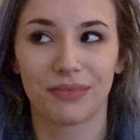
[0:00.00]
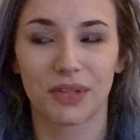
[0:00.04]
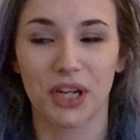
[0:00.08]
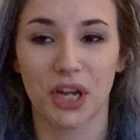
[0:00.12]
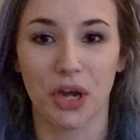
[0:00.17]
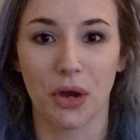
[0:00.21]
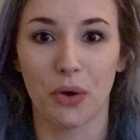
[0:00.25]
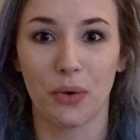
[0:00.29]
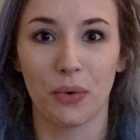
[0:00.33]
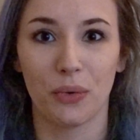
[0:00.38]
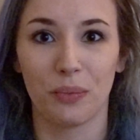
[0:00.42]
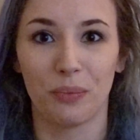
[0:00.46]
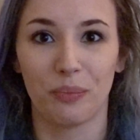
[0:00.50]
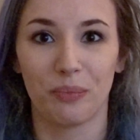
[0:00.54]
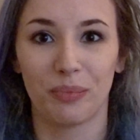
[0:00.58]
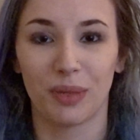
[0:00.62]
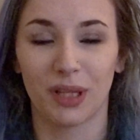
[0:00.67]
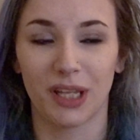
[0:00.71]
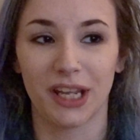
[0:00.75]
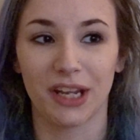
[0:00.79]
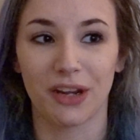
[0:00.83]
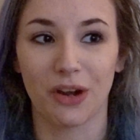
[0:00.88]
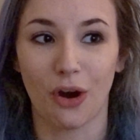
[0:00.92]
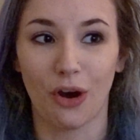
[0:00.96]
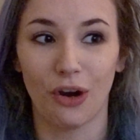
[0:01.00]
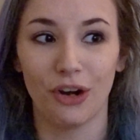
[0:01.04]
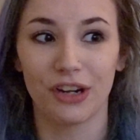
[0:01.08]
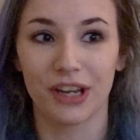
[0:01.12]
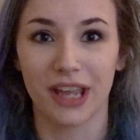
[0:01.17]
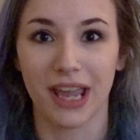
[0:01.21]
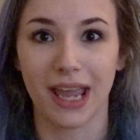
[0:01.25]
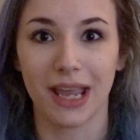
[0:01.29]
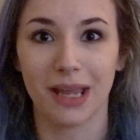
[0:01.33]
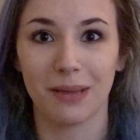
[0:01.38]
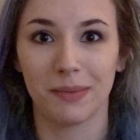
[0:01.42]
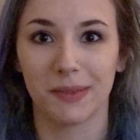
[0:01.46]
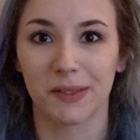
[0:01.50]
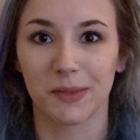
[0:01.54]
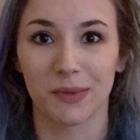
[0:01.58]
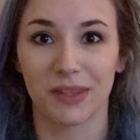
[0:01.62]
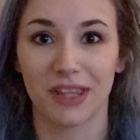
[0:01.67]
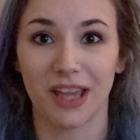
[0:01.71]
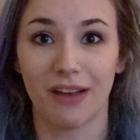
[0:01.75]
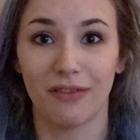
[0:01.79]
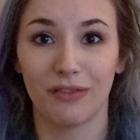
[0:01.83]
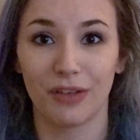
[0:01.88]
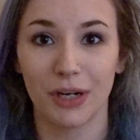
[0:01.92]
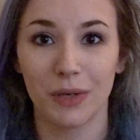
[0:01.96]
go play card games
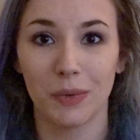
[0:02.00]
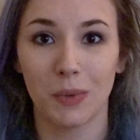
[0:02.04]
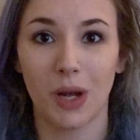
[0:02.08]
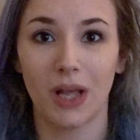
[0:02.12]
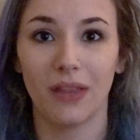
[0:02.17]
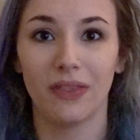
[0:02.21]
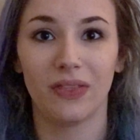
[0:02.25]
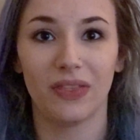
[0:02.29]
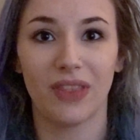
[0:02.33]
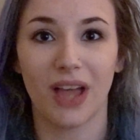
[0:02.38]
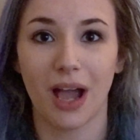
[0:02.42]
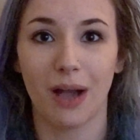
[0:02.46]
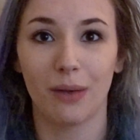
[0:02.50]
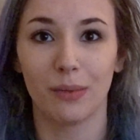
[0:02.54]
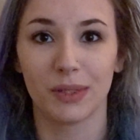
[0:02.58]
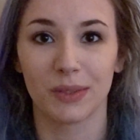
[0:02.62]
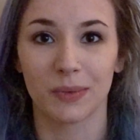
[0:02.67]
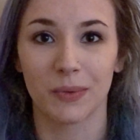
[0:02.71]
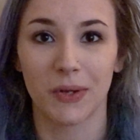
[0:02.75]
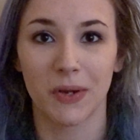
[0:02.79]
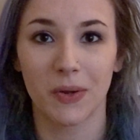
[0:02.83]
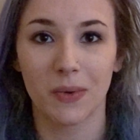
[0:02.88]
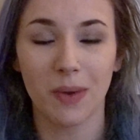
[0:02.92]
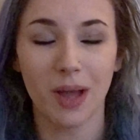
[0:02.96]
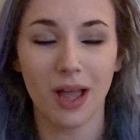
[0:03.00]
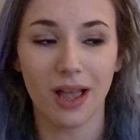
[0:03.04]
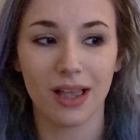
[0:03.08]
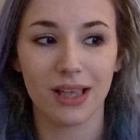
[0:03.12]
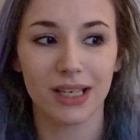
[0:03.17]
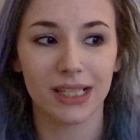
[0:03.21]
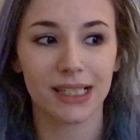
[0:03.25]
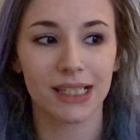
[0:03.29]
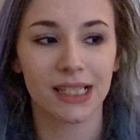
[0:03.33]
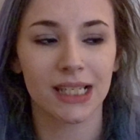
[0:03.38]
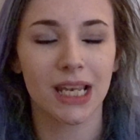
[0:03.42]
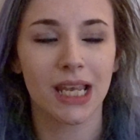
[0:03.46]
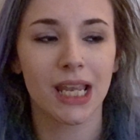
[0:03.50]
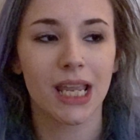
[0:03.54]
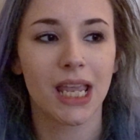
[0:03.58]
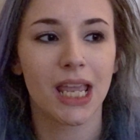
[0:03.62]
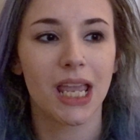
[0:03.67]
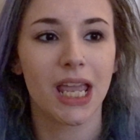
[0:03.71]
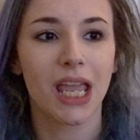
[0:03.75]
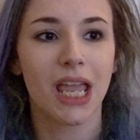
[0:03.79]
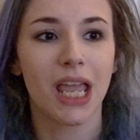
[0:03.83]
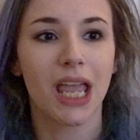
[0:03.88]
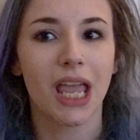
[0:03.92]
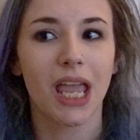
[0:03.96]
with everyone. That was what it was.
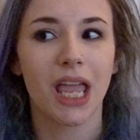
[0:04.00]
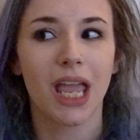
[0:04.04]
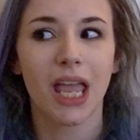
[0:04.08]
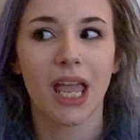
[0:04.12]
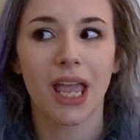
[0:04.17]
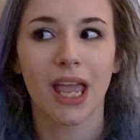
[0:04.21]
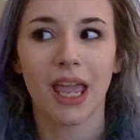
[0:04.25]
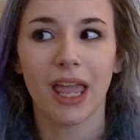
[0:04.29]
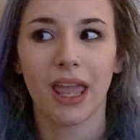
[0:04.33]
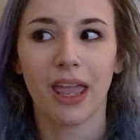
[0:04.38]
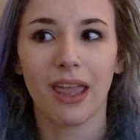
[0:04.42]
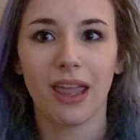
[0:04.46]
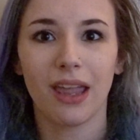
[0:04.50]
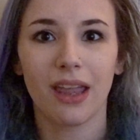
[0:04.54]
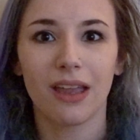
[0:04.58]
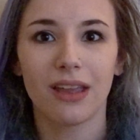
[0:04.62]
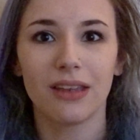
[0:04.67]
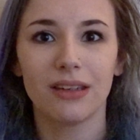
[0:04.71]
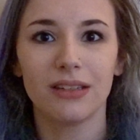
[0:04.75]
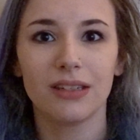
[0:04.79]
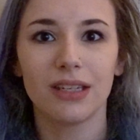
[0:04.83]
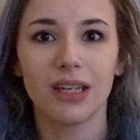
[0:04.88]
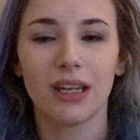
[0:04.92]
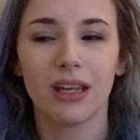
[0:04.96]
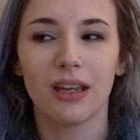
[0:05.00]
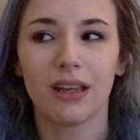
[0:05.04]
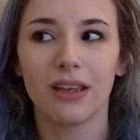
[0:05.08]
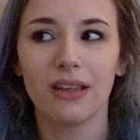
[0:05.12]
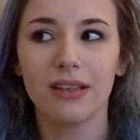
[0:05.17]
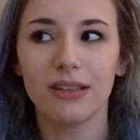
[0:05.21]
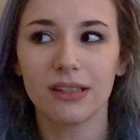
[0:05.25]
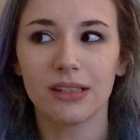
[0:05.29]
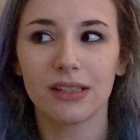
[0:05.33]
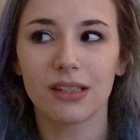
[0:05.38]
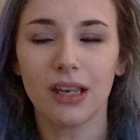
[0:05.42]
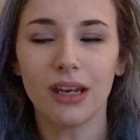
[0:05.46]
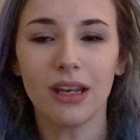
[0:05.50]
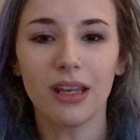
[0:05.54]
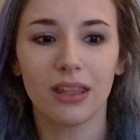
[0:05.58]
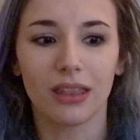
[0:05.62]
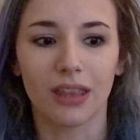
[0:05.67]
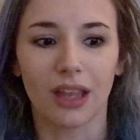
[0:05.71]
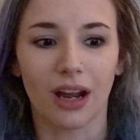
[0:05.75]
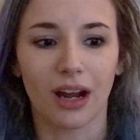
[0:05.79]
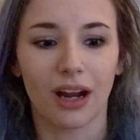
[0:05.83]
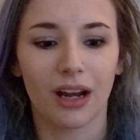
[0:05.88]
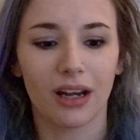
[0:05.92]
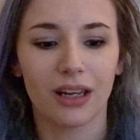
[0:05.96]
And he's sitting
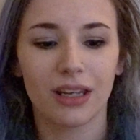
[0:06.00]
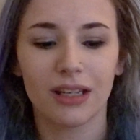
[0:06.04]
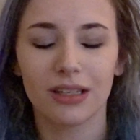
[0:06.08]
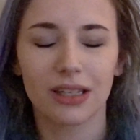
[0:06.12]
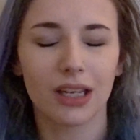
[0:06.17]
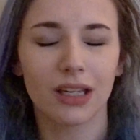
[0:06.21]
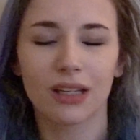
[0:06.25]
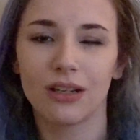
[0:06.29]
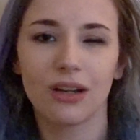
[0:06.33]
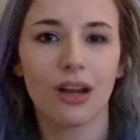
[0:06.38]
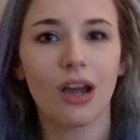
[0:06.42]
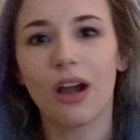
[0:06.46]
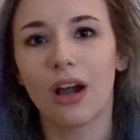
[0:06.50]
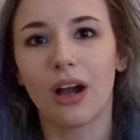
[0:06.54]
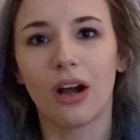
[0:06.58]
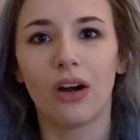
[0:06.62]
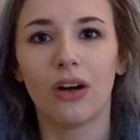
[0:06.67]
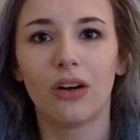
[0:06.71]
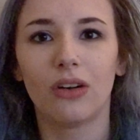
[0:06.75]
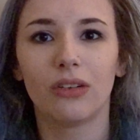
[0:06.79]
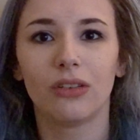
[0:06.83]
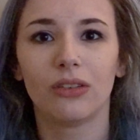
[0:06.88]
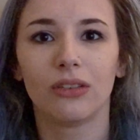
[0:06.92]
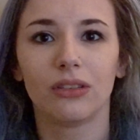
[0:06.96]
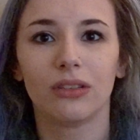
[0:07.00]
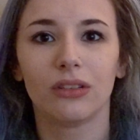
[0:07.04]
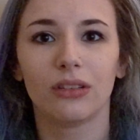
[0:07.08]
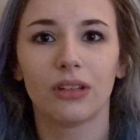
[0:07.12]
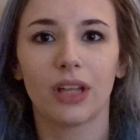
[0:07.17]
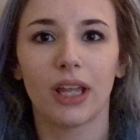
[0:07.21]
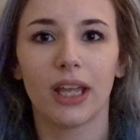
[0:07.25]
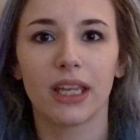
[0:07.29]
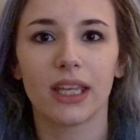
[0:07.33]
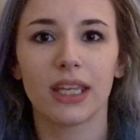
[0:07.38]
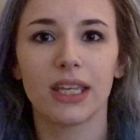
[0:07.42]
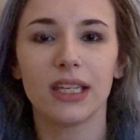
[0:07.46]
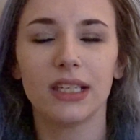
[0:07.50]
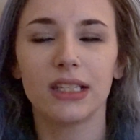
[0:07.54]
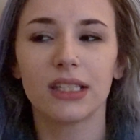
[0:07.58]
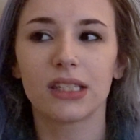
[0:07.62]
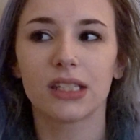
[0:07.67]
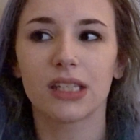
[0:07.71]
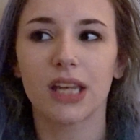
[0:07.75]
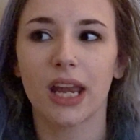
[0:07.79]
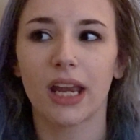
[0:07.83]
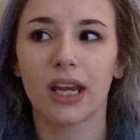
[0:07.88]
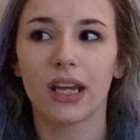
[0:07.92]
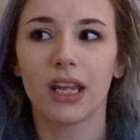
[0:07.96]
there and he's like, no. Like, he's
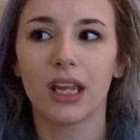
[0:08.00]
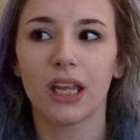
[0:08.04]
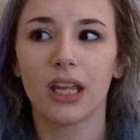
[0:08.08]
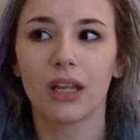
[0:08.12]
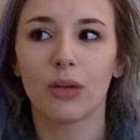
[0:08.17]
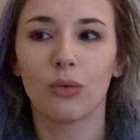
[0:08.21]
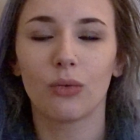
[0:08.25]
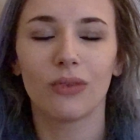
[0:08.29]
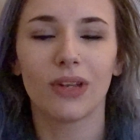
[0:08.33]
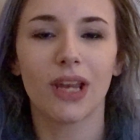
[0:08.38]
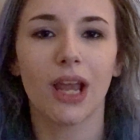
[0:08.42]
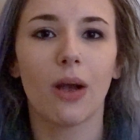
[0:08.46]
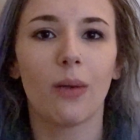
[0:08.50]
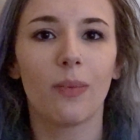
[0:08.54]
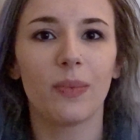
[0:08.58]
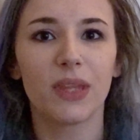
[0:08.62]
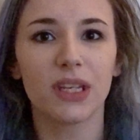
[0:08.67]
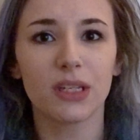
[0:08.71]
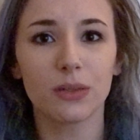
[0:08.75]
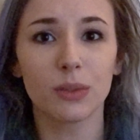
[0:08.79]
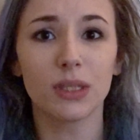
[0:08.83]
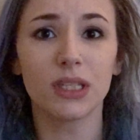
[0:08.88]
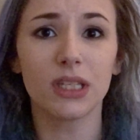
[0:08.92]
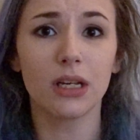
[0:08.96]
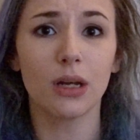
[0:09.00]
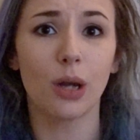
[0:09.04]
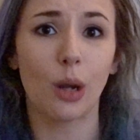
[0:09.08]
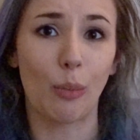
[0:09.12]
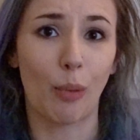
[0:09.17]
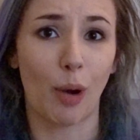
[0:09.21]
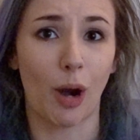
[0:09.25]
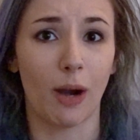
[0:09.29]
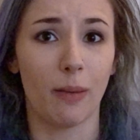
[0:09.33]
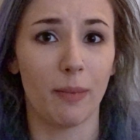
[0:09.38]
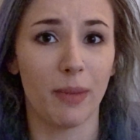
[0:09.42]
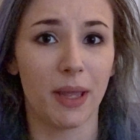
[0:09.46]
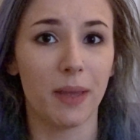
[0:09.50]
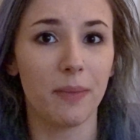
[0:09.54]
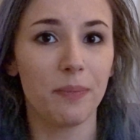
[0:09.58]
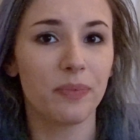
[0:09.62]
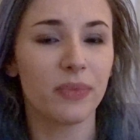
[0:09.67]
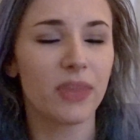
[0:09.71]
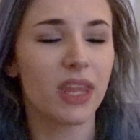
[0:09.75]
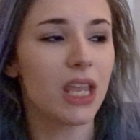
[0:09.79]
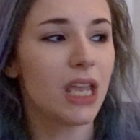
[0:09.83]
standing. Now, this was in an apartment,